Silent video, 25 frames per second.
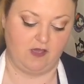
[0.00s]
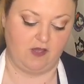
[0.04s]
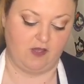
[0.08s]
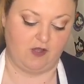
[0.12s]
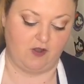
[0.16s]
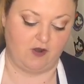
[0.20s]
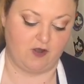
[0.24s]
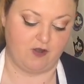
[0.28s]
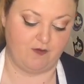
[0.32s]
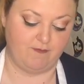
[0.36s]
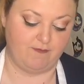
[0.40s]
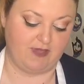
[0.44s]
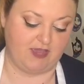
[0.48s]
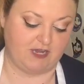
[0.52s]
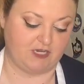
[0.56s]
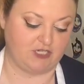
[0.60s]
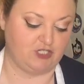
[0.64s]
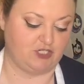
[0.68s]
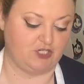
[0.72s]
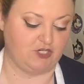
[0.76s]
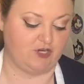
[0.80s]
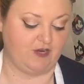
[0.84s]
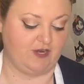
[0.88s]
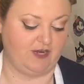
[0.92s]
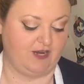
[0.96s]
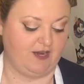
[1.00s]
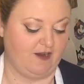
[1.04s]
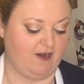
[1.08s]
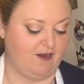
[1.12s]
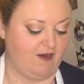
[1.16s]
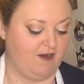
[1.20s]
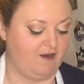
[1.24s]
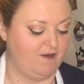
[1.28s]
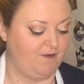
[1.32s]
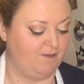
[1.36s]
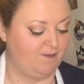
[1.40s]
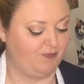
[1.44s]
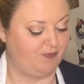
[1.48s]
our mixture
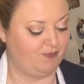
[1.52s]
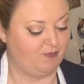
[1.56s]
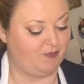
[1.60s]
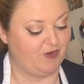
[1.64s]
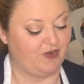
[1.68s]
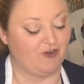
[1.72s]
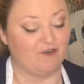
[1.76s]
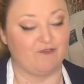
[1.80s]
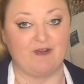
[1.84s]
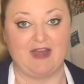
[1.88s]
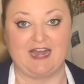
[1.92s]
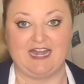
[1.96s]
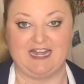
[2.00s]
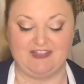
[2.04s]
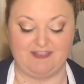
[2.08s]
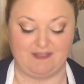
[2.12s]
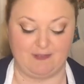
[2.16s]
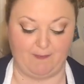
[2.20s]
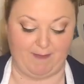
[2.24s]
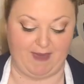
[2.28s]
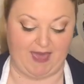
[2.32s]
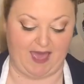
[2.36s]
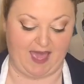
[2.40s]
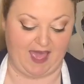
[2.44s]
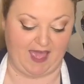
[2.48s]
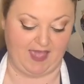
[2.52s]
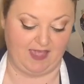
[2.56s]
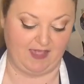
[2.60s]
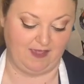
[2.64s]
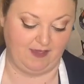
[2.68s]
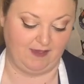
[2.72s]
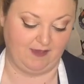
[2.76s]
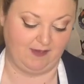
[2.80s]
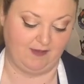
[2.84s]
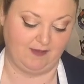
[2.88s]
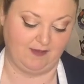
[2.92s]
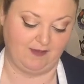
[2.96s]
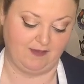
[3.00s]
here, put it right in the bag.
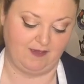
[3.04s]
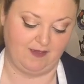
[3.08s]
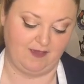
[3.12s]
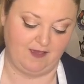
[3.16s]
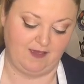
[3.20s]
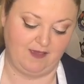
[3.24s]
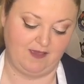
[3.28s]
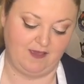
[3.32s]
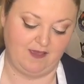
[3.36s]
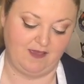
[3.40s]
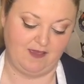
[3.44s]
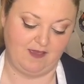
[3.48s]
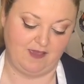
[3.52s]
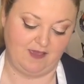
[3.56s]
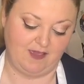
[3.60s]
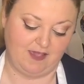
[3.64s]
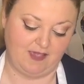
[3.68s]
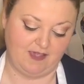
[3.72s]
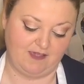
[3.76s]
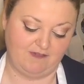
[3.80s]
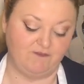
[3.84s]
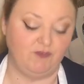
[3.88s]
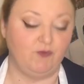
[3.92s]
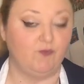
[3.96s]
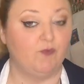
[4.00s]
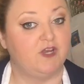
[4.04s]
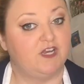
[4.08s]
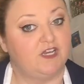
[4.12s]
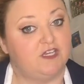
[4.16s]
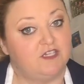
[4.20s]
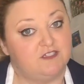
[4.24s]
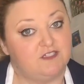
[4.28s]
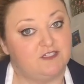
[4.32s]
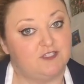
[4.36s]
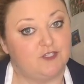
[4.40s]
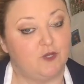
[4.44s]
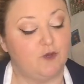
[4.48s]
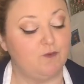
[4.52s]
If you wanted
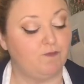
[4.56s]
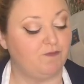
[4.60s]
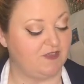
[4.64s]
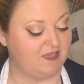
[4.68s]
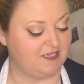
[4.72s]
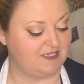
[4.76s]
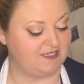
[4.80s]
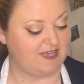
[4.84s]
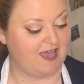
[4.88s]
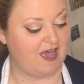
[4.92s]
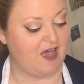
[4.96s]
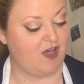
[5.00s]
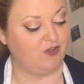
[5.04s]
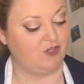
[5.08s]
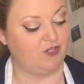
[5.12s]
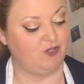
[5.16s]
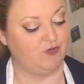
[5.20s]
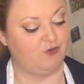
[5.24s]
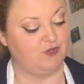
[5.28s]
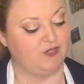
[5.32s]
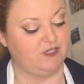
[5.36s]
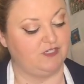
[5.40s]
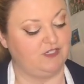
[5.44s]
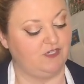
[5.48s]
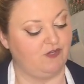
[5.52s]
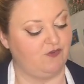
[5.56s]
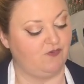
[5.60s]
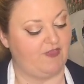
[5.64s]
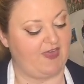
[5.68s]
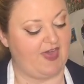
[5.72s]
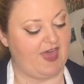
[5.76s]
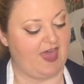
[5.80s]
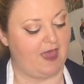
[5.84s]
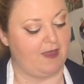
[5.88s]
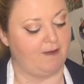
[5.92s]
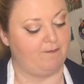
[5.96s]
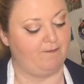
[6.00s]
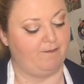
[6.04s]
to scoop this out, you could do
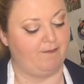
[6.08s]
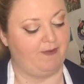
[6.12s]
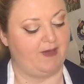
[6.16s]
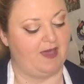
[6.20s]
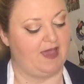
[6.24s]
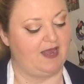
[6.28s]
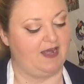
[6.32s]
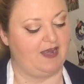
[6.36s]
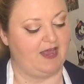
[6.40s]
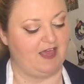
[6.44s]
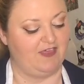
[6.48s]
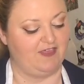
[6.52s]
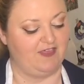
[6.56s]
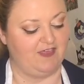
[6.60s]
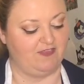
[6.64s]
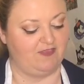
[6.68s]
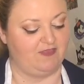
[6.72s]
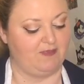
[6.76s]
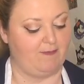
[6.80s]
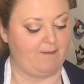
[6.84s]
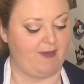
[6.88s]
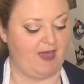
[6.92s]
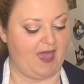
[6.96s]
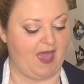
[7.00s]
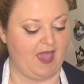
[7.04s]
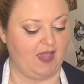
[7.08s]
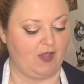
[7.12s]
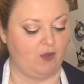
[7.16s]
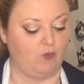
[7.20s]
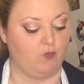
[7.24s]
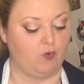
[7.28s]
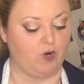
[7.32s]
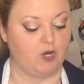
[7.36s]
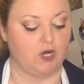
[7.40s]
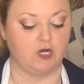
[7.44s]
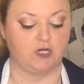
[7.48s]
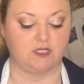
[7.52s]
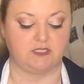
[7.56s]
that, but I think the bag
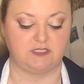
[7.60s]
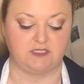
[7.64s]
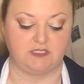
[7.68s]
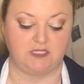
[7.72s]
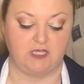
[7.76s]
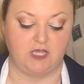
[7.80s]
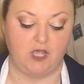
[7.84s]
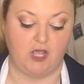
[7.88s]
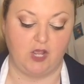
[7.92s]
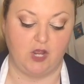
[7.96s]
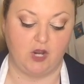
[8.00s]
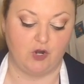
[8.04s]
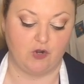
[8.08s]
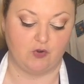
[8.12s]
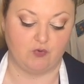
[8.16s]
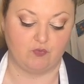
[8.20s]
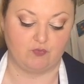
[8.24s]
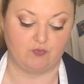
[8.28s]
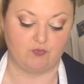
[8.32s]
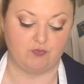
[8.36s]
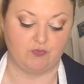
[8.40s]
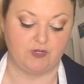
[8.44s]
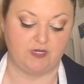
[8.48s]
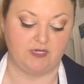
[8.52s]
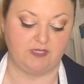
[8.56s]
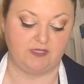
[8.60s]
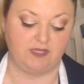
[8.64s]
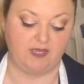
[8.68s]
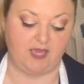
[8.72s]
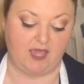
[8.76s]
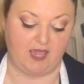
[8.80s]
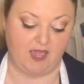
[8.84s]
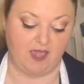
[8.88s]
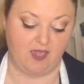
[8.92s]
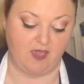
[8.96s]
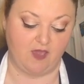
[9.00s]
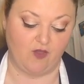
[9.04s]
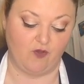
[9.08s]
works
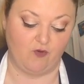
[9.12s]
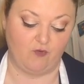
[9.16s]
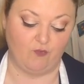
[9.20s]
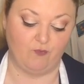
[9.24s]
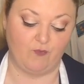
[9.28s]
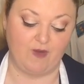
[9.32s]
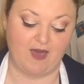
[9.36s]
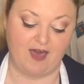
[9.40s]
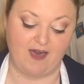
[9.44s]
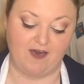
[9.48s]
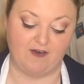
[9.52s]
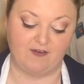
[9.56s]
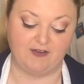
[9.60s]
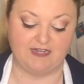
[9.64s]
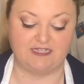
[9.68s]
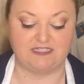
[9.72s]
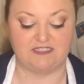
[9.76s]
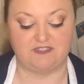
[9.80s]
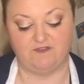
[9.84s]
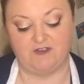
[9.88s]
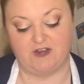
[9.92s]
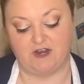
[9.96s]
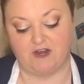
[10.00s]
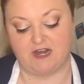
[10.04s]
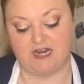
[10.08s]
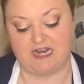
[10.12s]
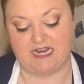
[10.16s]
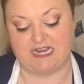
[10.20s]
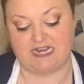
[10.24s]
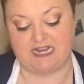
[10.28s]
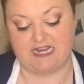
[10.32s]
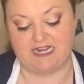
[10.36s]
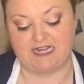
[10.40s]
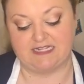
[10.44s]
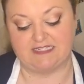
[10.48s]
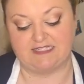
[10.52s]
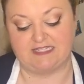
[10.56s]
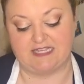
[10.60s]
really well, and it's very
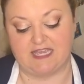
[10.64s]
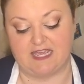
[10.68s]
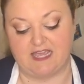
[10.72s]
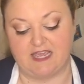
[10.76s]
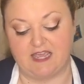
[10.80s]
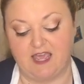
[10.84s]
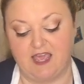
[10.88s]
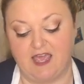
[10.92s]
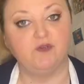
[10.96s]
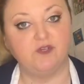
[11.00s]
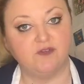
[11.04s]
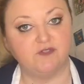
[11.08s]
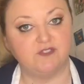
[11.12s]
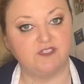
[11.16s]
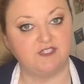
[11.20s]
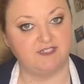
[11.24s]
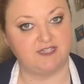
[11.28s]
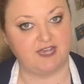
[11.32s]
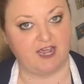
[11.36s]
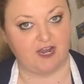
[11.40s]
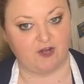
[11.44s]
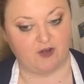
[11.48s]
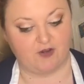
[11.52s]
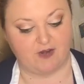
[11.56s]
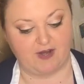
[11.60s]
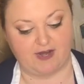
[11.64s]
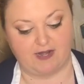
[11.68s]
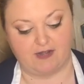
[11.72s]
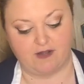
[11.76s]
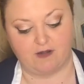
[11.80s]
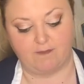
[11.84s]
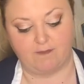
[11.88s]
easy. Use a decorator